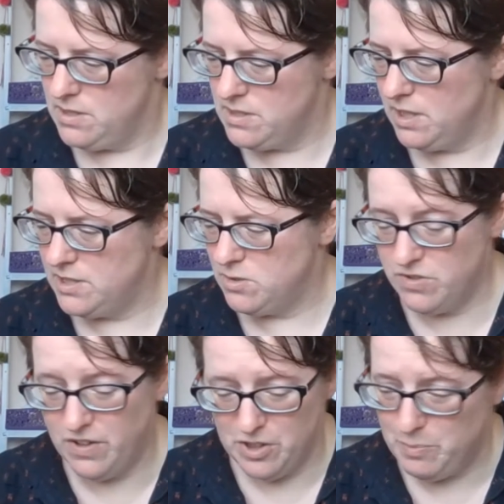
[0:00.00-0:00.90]

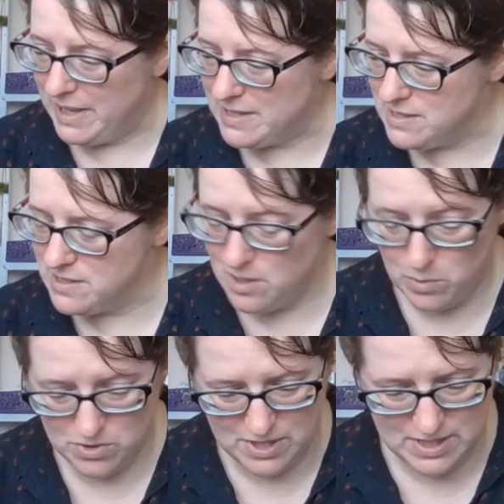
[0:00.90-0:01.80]
titles of the patterns I
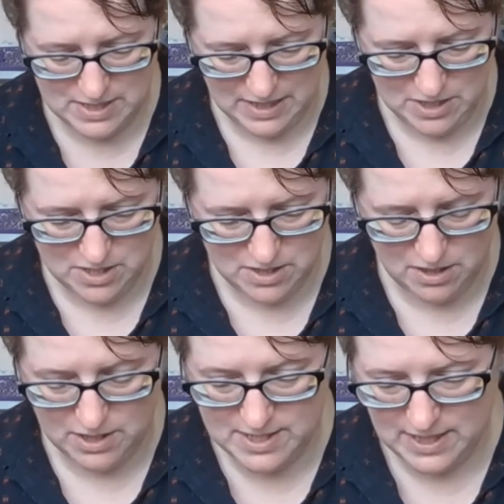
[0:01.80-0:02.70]
want to stitch
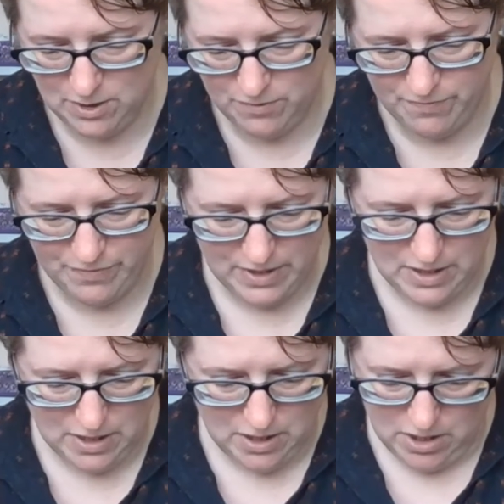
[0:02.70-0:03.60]
that I see on
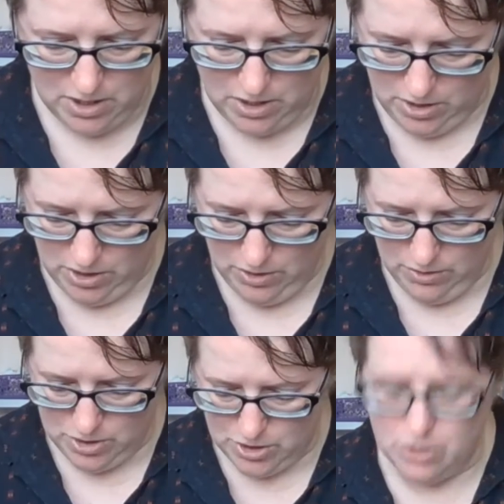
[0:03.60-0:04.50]

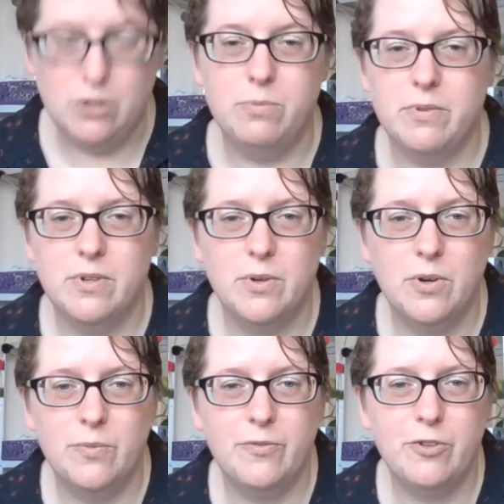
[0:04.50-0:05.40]
YouTube,
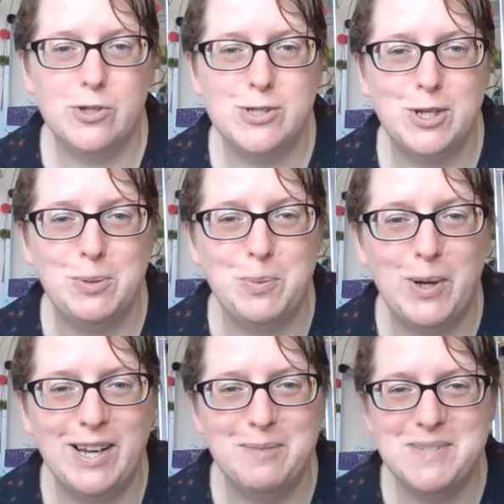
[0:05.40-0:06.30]
Flosstube,
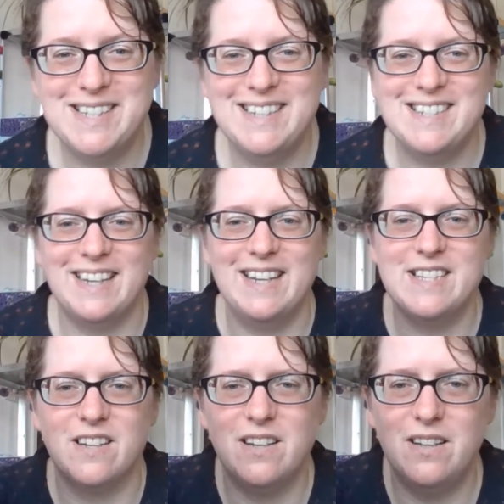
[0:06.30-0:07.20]
while I'm stitching.
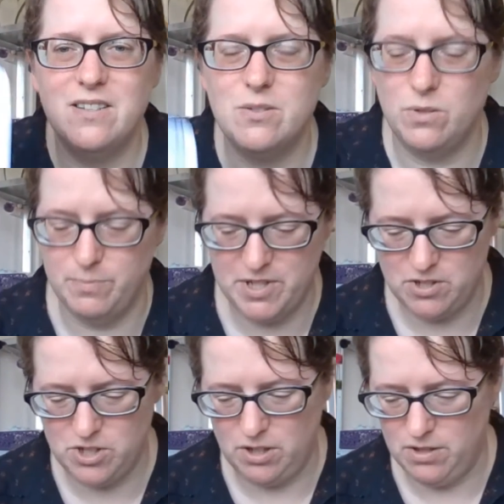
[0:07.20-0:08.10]
It's a class, oh, I
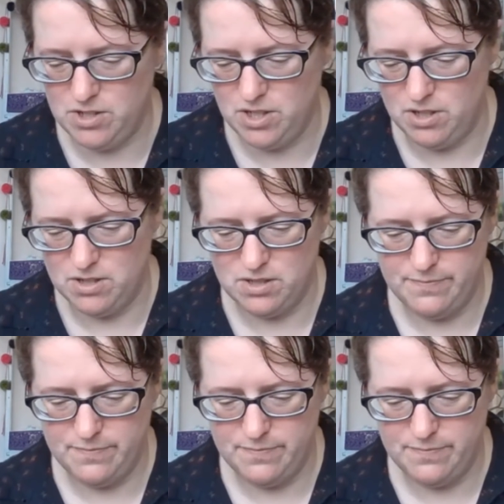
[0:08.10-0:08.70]
mustn't show you the chart.